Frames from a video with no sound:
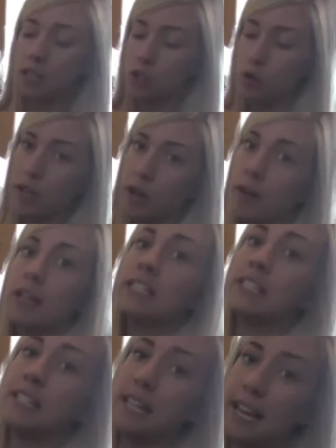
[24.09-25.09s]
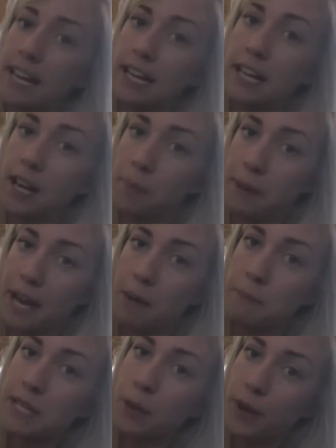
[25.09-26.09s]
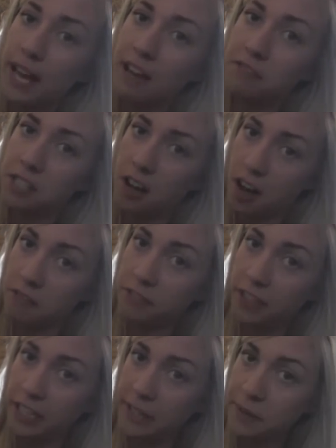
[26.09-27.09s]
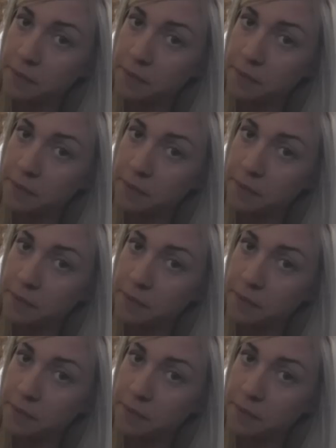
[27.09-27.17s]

of the Toyota Sienna hubcaps that we have to offer.